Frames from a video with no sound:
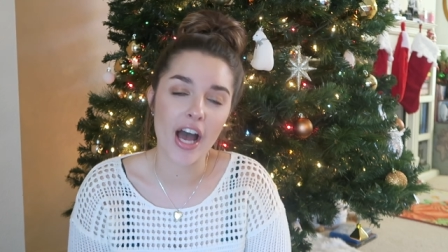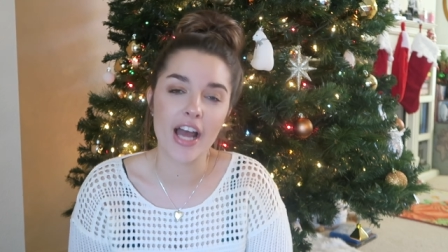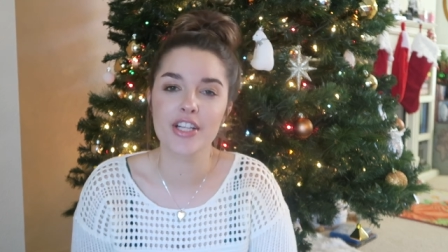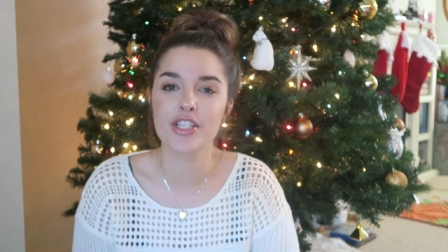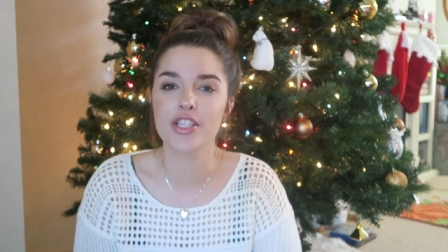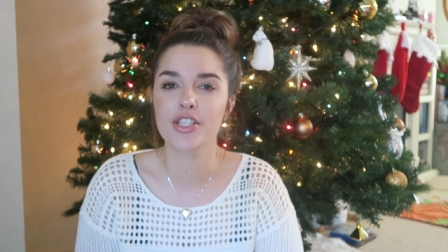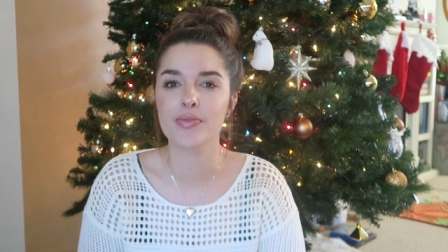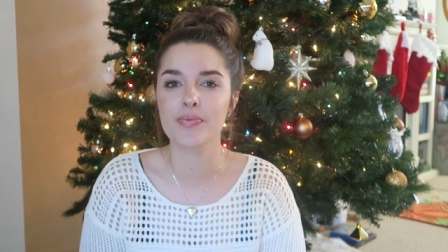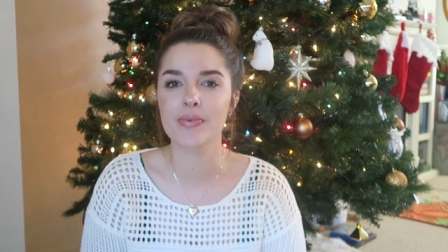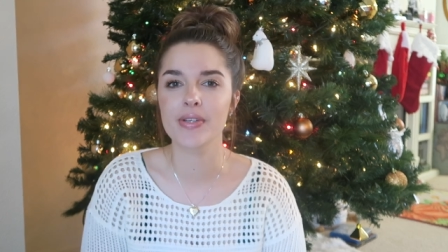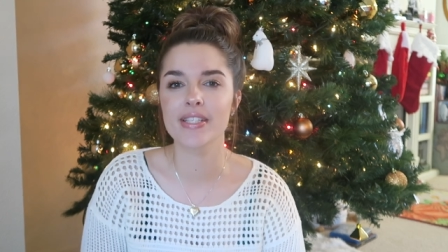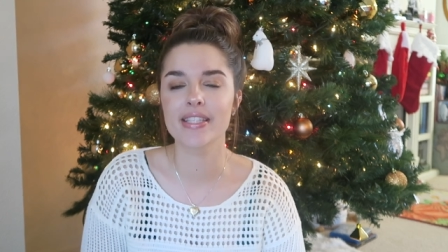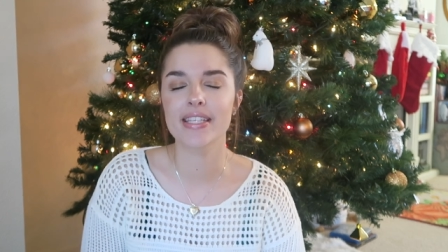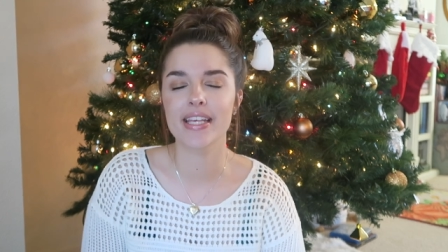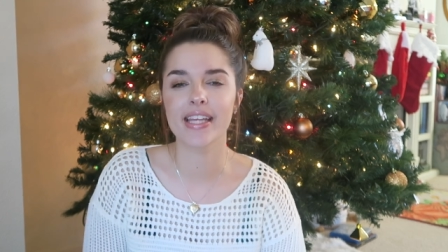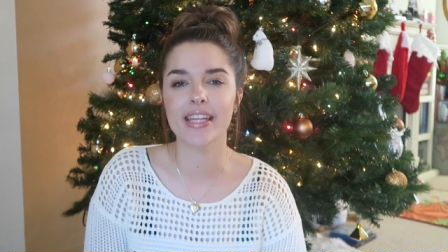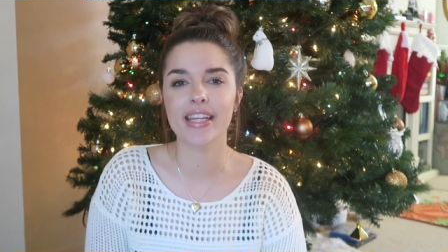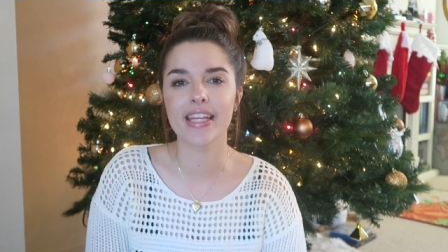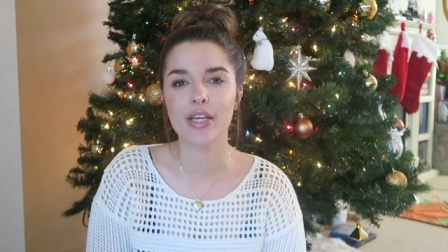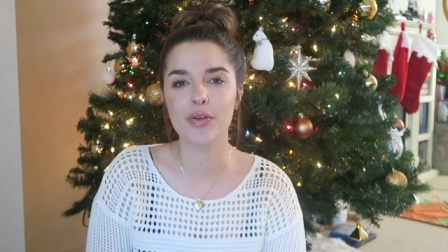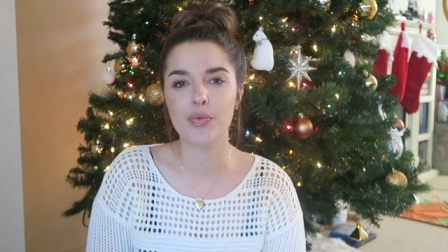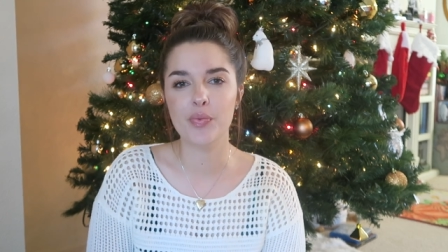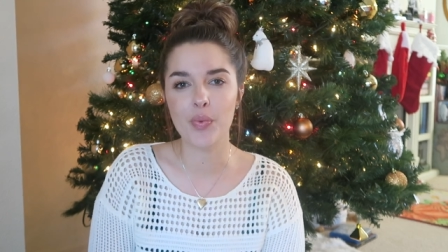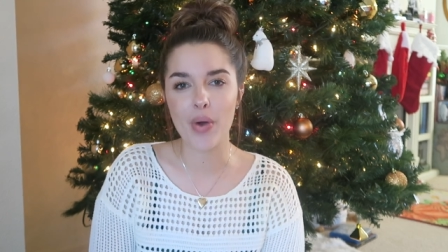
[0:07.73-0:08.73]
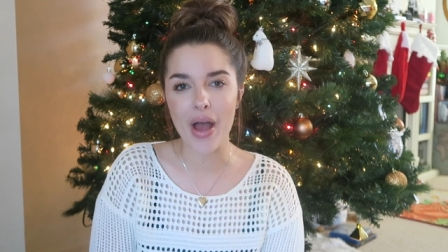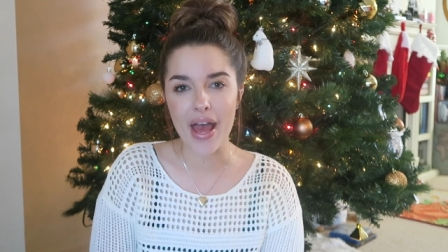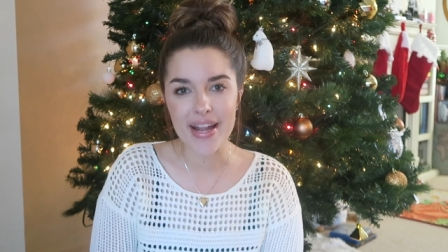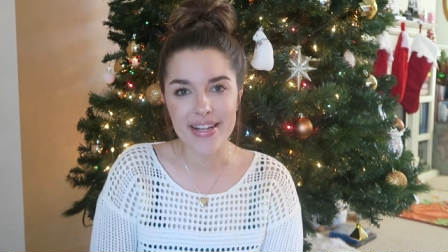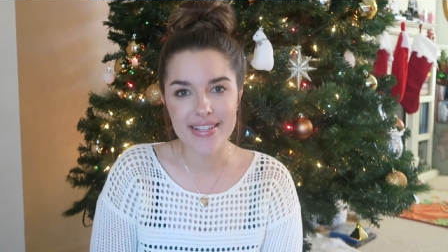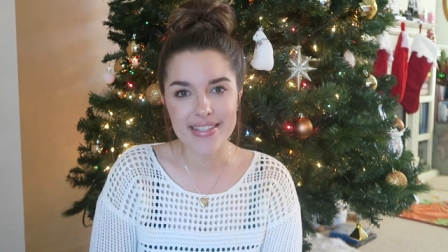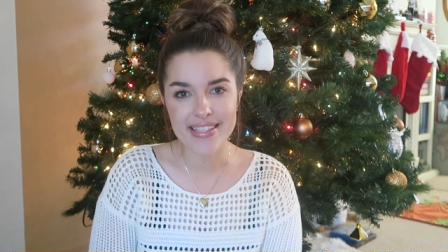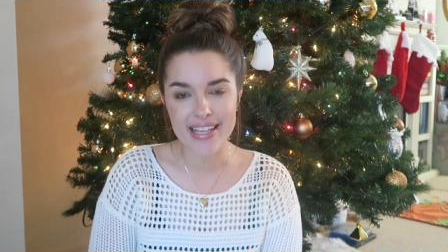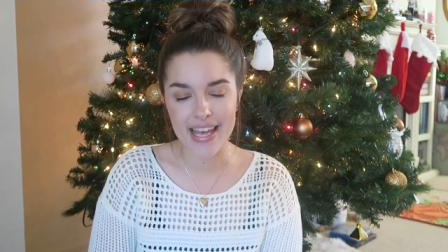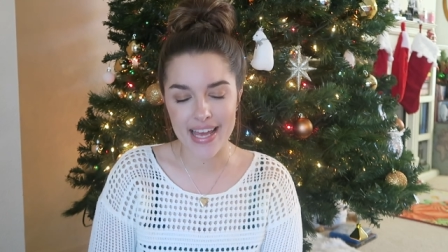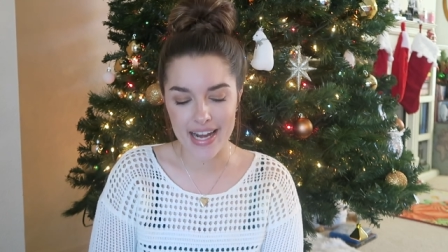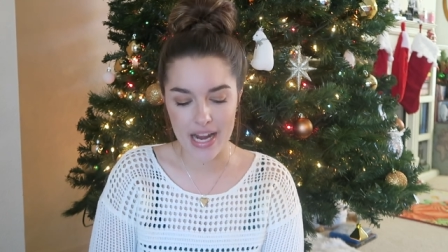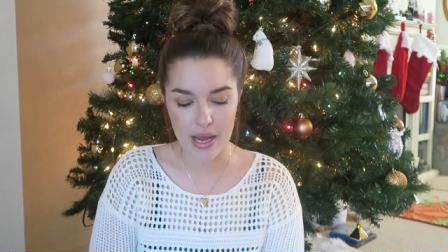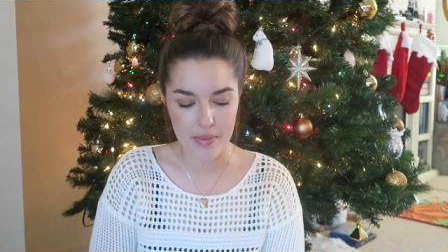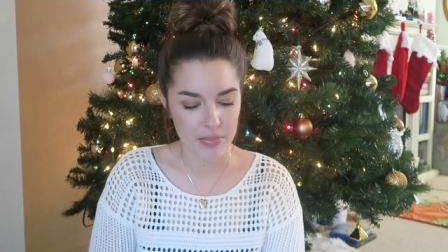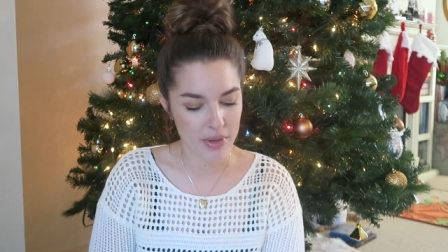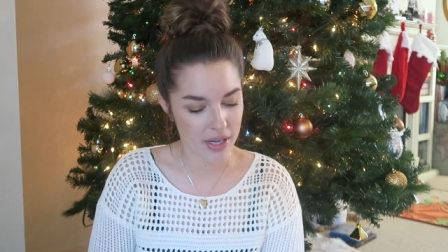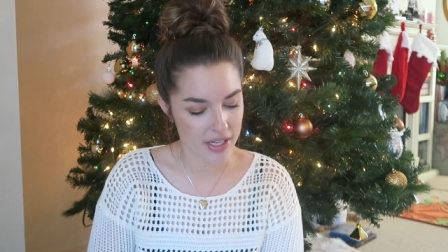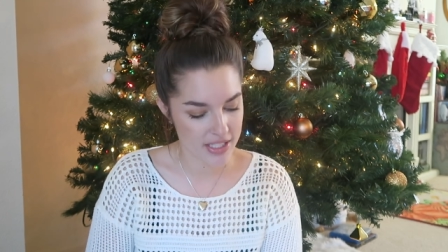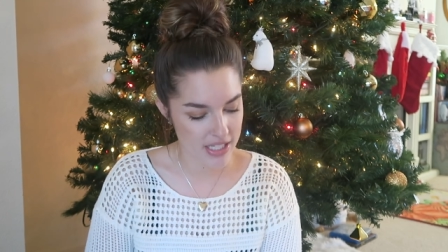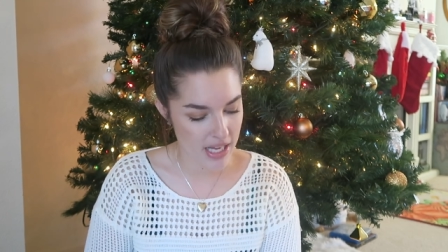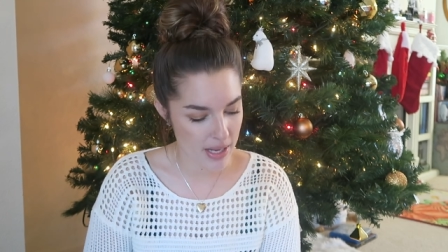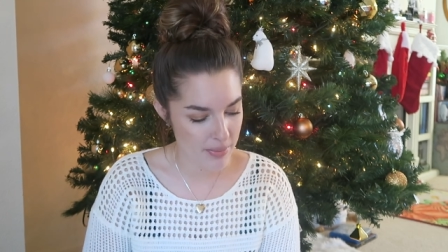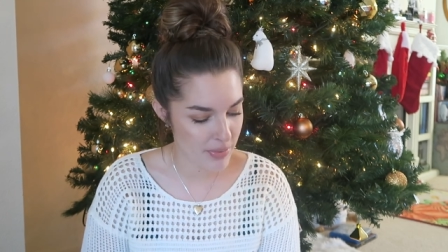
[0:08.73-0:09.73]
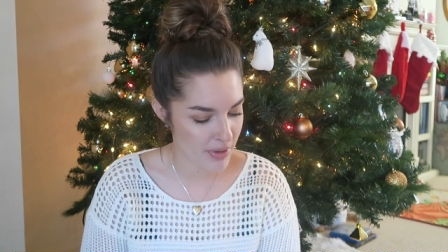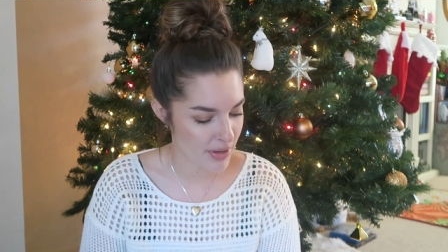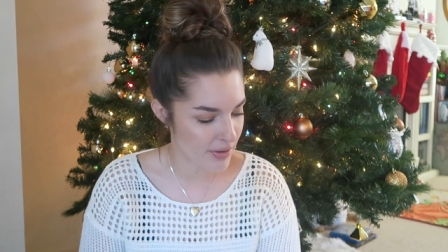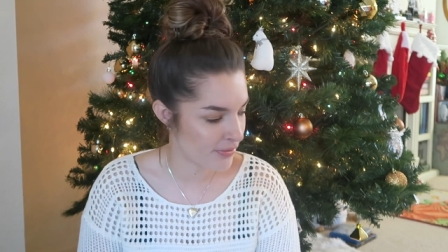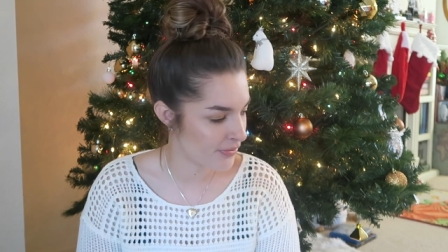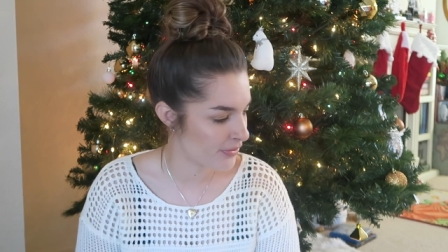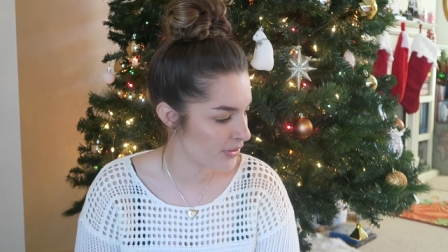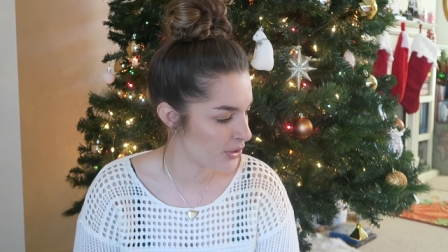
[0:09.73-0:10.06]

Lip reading: I just recently went and I picked up a